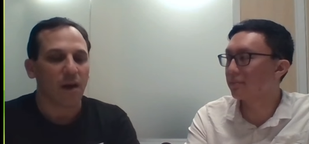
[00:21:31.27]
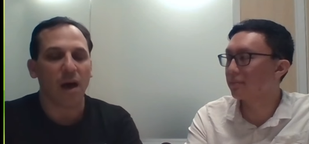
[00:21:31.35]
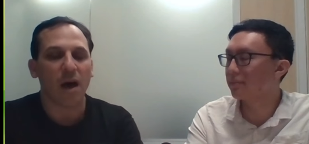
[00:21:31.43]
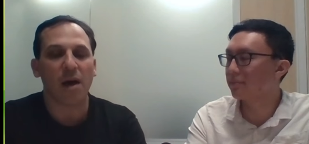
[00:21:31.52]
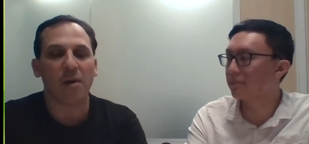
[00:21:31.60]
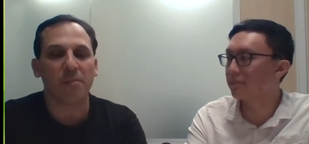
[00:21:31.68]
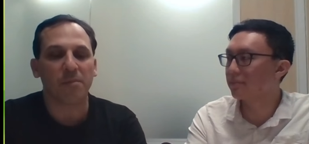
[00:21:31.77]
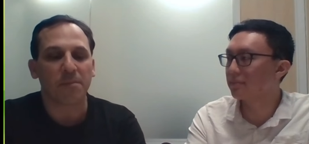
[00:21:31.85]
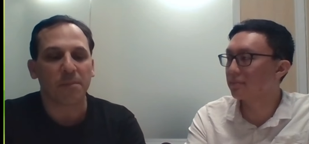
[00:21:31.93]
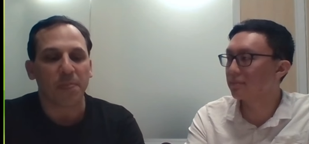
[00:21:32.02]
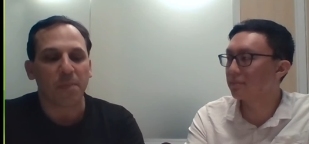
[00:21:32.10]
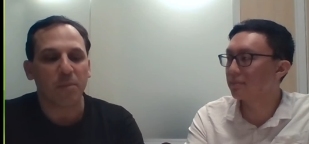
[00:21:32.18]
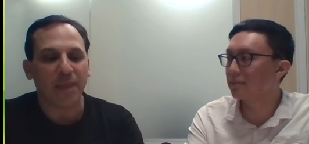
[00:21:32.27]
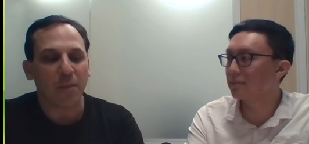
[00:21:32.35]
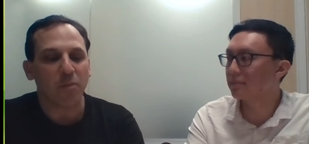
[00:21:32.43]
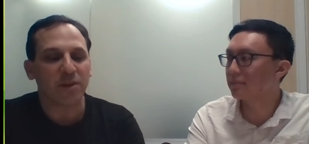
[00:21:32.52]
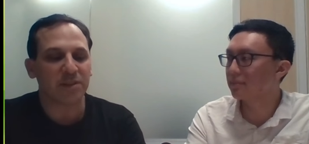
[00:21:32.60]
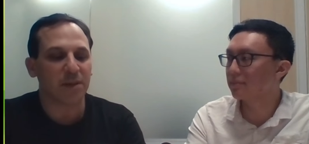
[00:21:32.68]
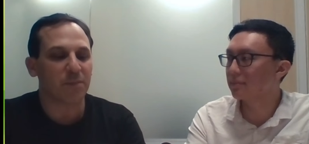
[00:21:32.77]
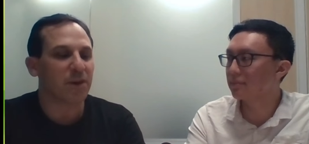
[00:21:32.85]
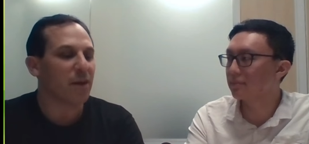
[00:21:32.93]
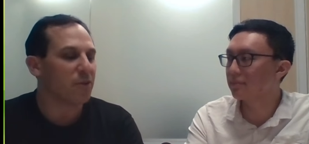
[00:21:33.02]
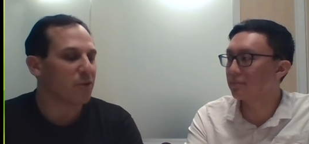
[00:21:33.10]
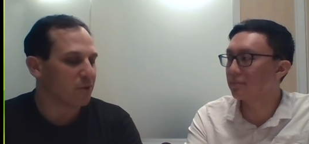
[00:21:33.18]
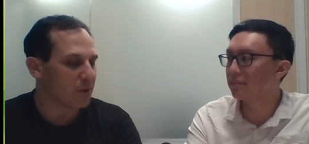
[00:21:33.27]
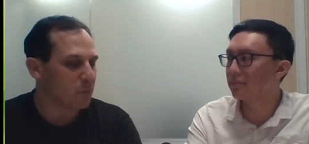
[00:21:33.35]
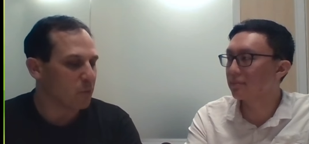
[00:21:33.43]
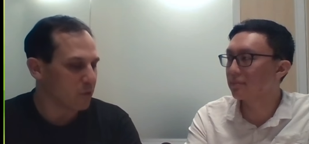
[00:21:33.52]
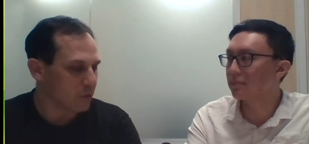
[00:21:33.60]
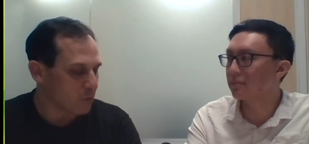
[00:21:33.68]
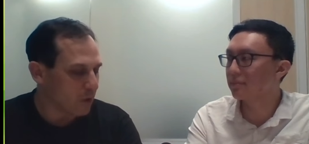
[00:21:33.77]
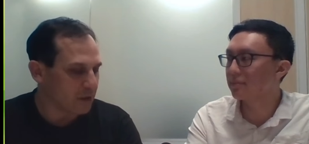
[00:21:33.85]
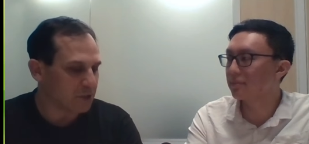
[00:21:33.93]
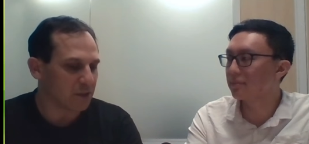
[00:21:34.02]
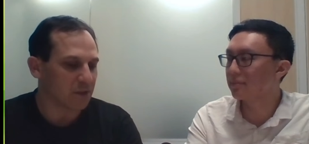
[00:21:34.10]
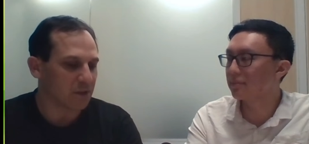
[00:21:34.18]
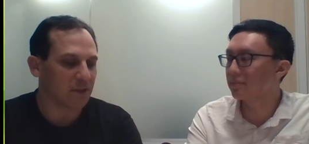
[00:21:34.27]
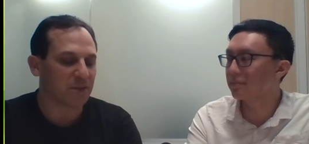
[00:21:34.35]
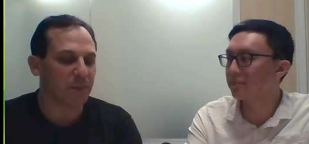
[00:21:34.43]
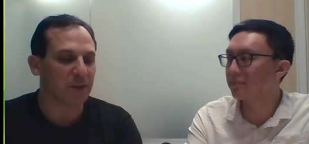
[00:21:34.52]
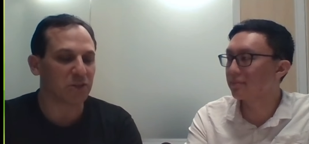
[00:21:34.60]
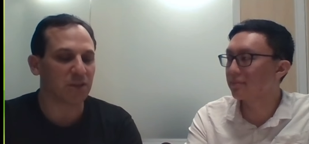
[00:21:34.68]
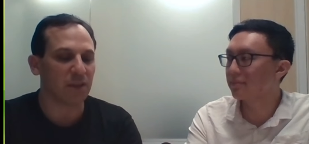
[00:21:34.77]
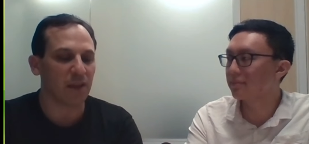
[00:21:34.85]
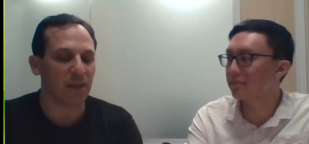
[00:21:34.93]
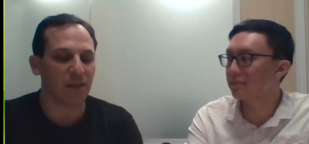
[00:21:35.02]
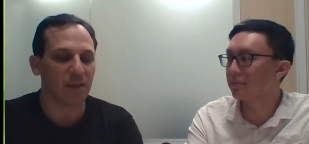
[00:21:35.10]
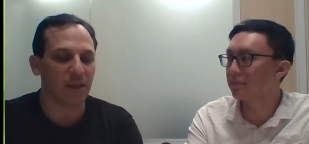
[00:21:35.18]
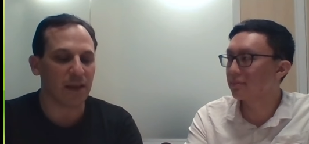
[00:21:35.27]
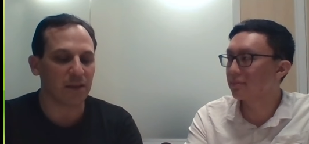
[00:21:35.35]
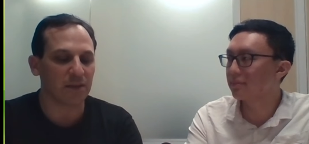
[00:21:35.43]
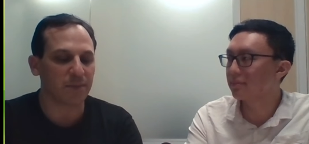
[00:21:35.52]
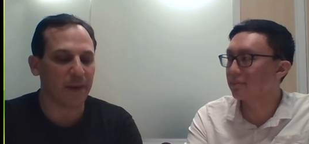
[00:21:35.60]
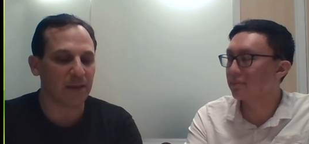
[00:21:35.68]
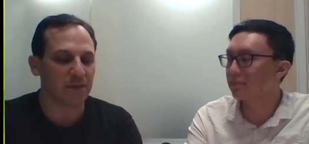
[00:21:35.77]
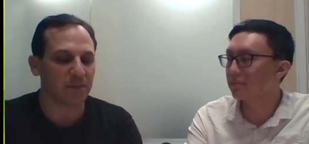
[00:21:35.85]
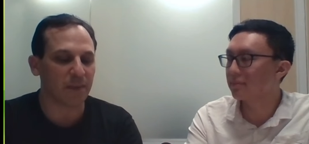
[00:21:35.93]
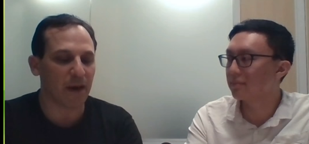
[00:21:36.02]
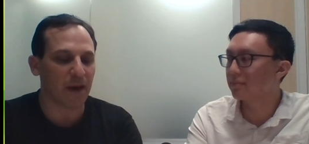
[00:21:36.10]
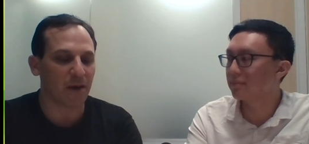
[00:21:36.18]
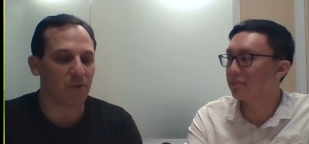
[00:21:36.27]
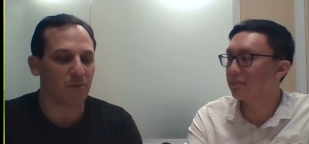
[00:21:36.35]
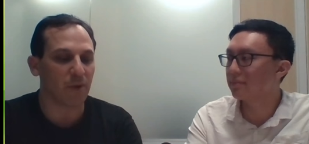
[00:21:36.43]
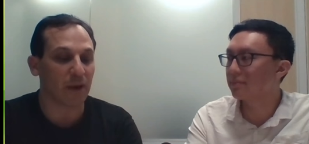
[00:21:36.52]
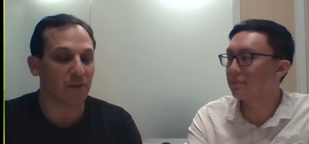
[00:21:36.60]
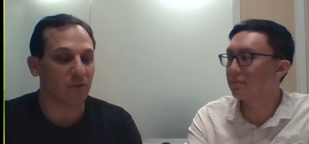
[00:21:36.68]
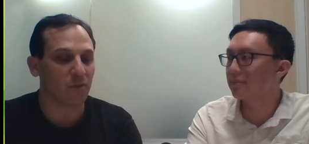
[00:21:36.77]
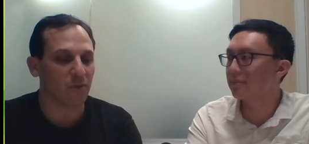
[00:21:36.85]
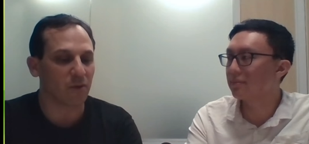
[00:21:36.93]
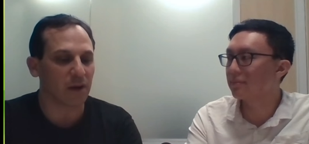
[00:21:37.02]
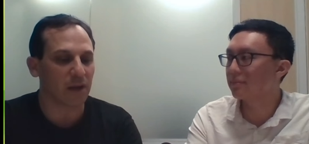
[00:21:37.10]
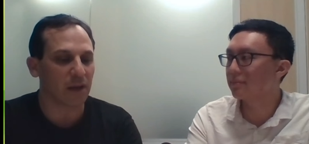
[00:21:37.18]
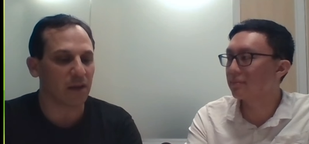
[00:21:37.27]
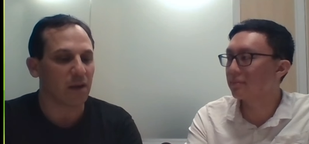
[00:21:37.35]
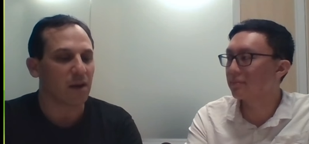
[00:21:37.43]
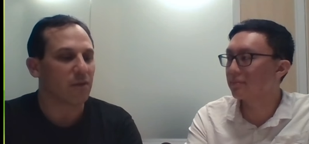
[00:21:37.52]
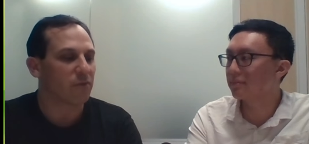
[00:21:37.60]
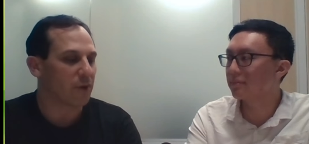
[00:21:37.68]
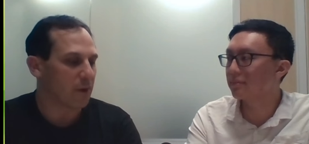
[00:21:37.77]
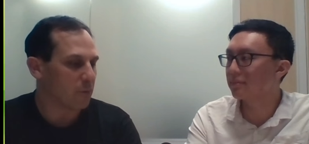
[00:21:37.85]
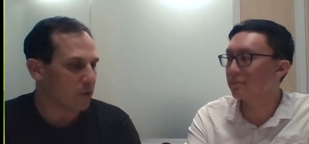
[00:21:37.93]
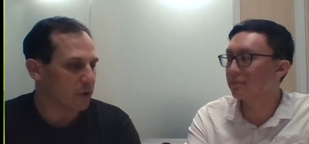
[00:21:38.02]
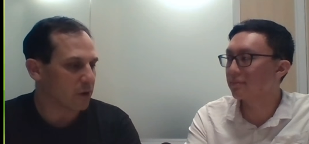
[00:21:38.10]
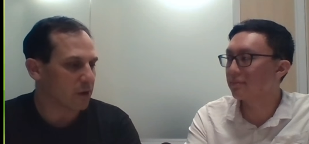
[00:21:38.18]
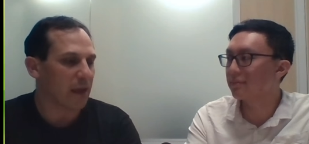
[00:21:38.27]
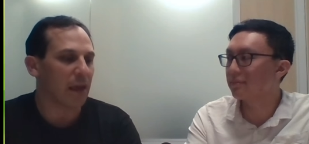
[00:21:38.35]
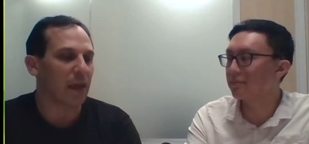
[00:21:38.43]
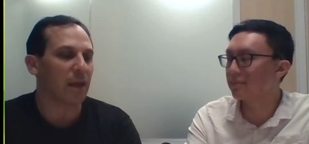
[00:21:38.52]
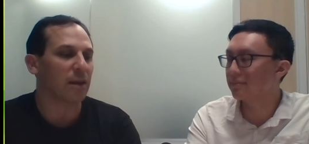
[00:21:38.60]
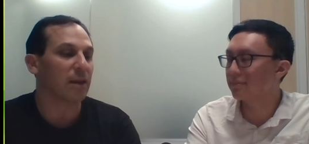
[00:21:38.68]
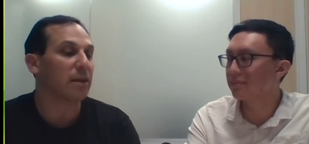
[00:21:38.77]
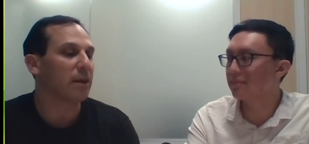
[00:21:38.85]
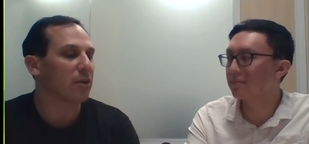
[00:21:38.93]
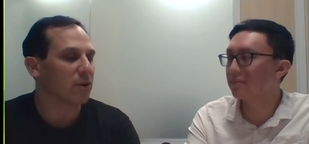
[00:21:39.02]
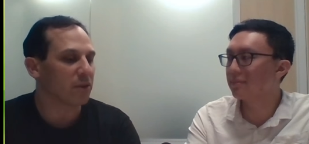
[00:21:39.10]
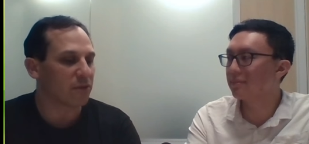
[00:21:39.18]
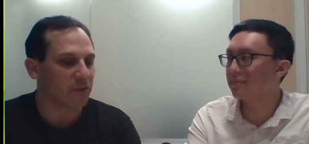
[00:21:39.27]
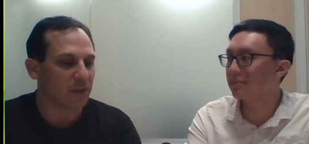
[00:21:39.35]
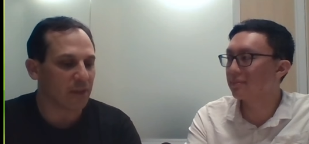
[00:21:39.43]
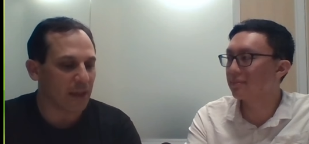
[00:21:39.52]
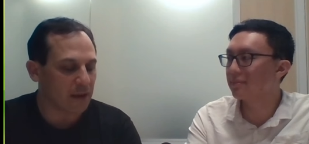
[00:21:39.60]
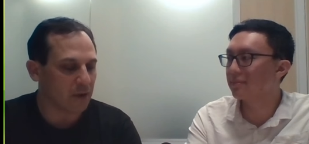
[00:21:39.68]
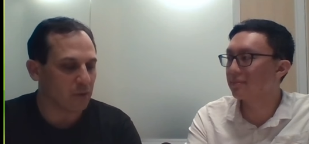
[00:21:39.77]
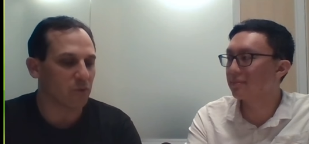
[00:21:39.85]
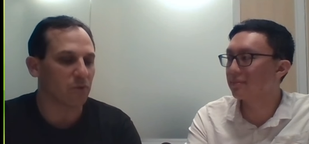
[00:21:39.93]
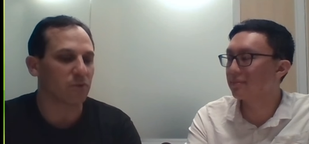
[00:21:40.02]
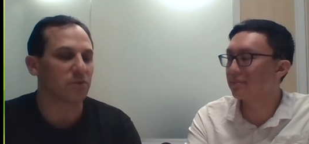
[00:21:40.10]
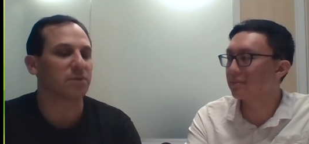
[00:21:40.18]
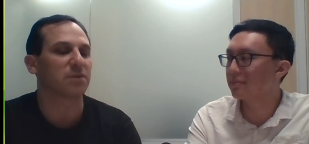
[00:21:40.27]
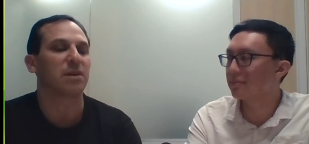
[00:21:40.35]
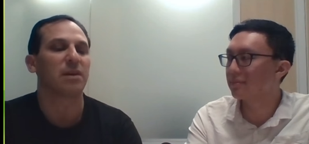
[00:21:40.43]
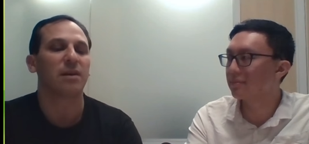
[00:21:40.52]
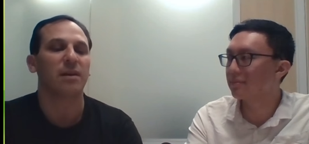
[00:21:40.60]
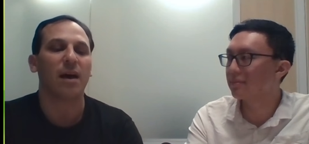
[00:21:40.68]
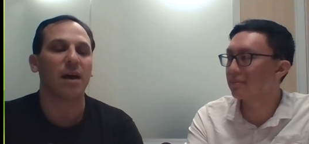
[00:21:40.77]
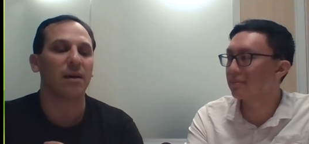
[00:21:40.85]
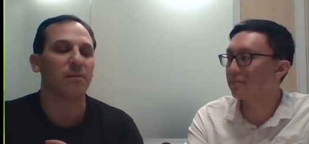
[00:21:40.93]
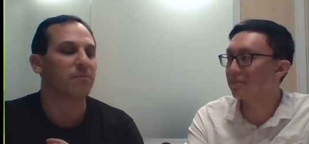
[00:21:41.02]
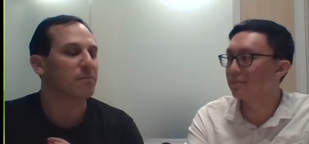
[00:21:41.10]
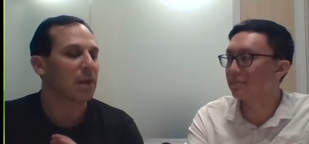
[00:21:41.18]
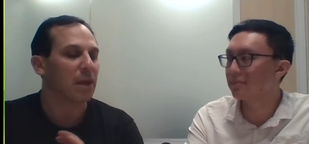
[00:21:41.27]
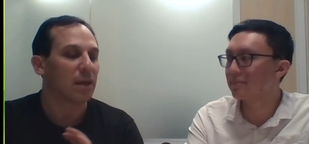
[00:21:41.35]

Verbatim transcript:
Speaker 1: Um, but that brings up another important question, especially in the lending space about regulatory framework and adherence to lending rules. Um,